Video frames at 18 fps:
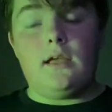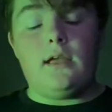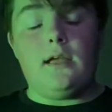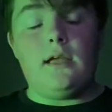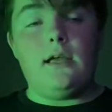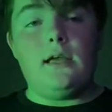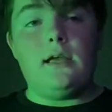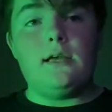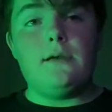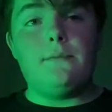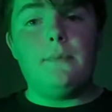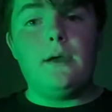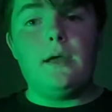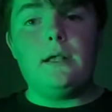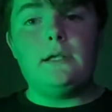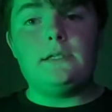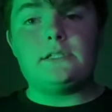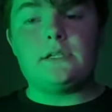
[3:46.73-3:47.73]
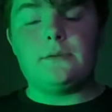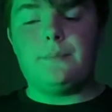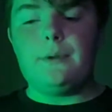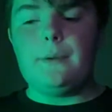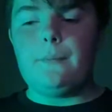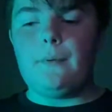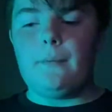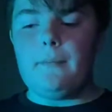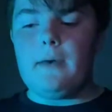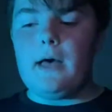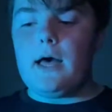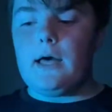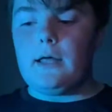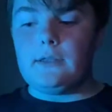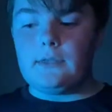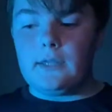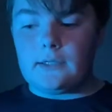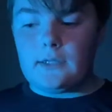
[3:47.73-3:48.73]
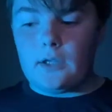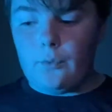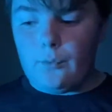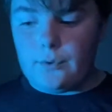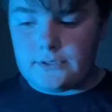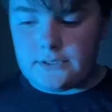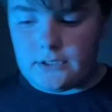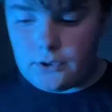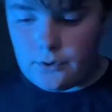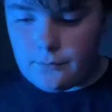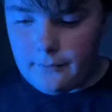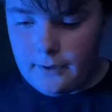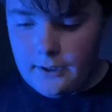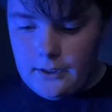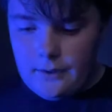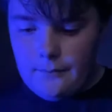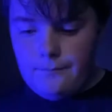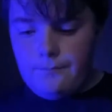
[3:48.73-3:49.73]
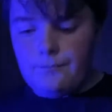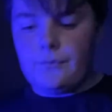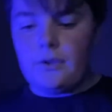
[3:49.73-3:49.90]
made some people mad that they wasted their money.